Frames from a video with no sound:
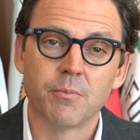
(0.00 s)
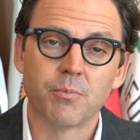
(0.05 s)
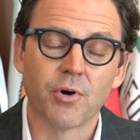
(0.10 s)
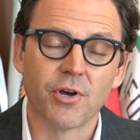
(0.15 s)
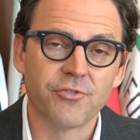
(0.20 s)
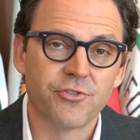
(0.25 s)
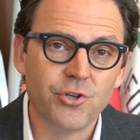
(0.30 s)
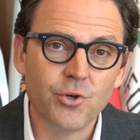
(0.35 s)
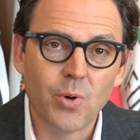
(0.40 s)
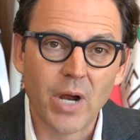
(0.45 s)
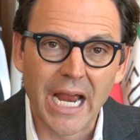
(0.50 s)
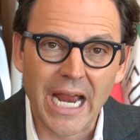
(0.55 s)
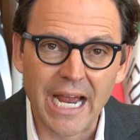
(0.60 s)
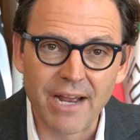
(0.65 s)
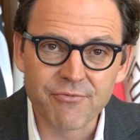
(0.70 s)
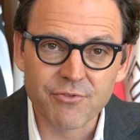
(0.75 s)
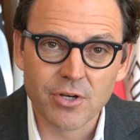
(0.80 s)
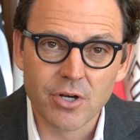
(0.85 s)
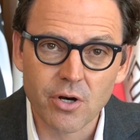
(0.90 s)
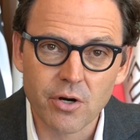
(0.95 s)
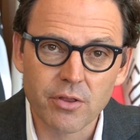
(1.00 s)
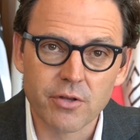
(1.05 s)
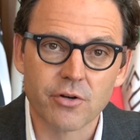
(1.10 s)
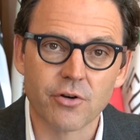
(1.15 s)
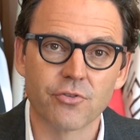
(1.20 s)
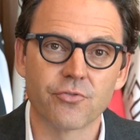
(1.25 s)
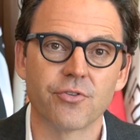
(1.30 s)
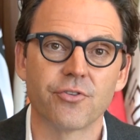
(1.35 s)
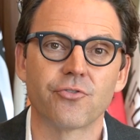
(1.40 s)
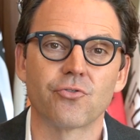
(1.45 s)
Plus, you have to go to the
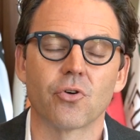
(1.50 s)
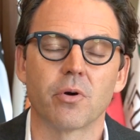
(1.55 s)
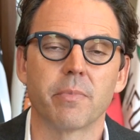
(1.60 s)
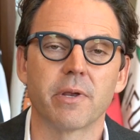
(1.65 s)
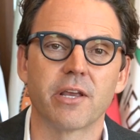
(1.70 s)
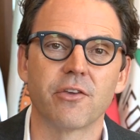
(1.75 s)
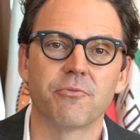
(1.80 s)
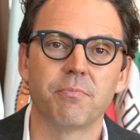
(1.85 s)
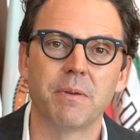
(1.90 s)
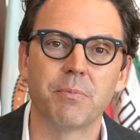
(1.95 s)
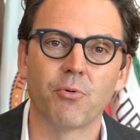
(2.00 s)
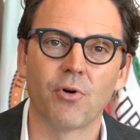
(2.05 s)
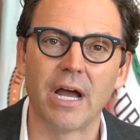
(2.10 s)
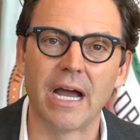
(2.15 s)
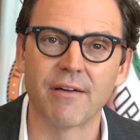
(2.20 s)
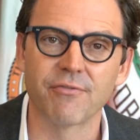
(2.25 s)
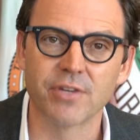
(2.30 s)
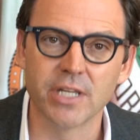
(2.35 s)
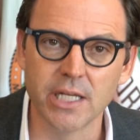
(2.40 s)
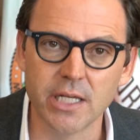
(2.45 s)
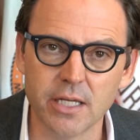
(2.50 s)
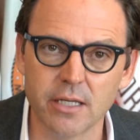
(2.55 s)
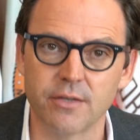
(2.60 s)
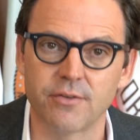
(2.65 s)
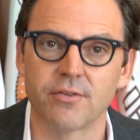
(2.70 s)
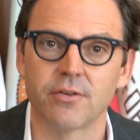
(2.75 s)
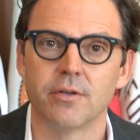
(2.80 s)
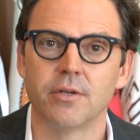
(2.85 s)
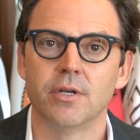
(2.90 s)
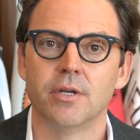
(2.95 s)
grocery store because people have to eat.